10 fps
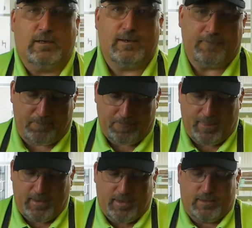Okay.
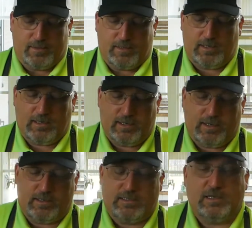The
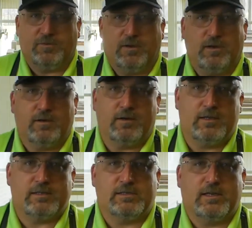D300
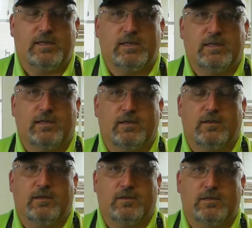is
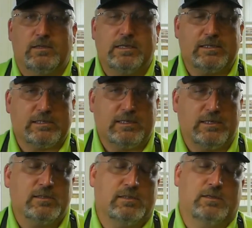the
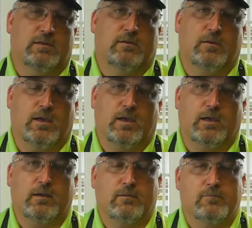distance
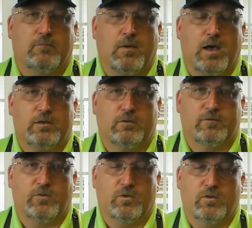model
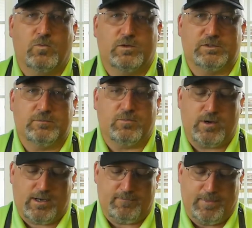for the Wilson
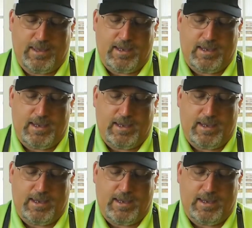brand.